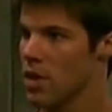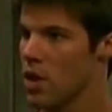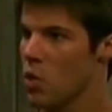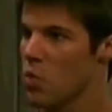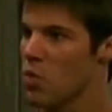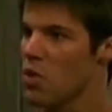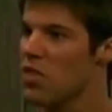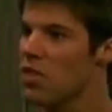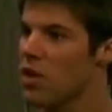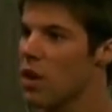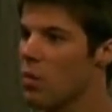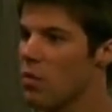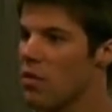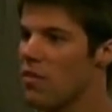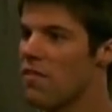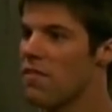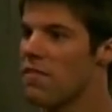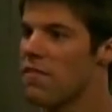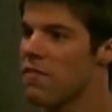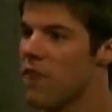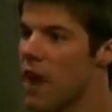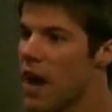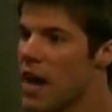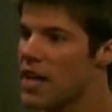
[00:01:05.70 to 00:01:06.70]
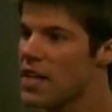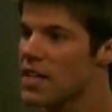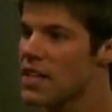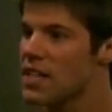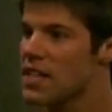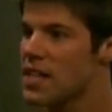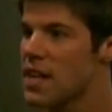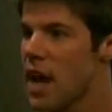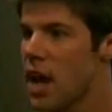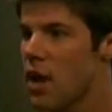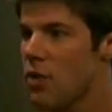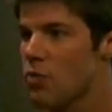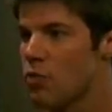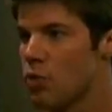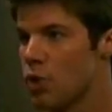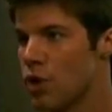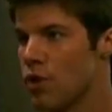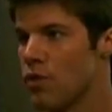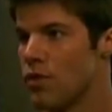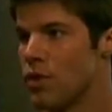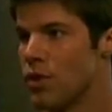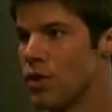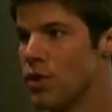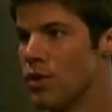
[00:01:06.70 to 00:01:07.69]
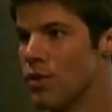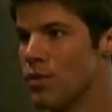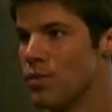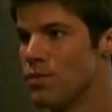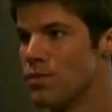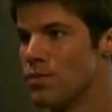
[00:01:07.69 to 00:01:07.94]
We thought we finally got rid of you.